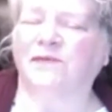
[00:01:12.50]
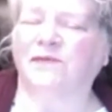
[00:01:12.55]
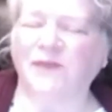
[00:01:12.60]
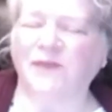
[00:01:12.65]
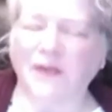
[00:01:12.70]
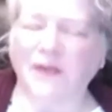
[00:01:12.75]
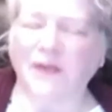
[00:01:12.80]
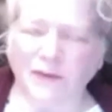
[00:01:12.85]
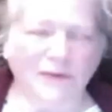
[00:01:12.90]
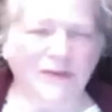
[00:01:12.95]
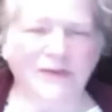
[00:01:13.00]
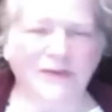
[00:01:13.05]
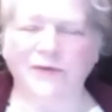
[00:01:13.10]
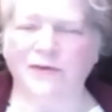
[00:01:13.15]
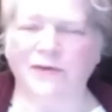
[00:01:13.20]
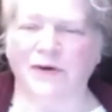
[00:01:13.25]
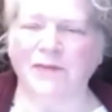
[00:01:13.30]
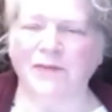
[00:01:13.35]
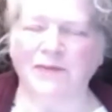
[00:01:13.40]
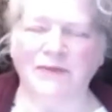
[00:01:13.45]
5th was
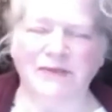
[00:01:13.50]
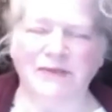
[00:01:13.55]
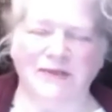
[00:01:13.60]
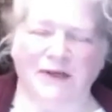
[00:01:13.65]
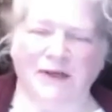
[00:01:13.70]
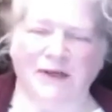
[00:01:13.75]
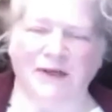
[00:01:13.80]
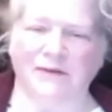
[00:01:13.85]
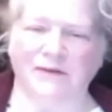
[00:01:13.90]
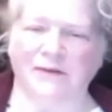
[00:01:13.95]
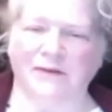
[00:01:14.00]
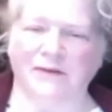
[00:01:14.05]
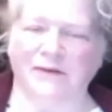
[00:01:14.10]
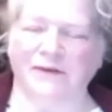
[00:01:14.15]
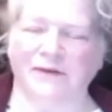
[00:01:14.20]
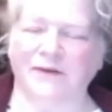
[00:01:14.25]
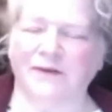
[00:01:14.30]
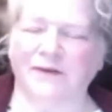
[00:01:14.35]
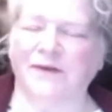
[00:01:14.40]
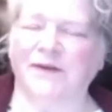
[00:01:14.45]
Krampus night,
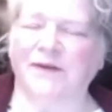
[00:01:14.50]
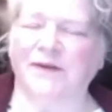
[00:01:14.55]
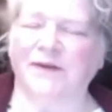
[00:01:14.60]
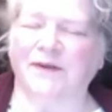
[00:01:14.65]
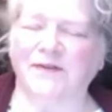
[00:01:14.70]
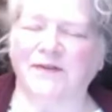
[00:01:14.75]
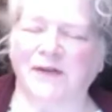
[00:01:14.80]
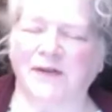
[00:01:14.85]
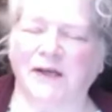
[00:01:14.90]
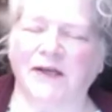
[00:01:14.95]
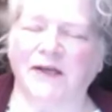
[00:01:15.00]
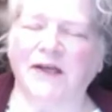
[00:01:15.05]
or St.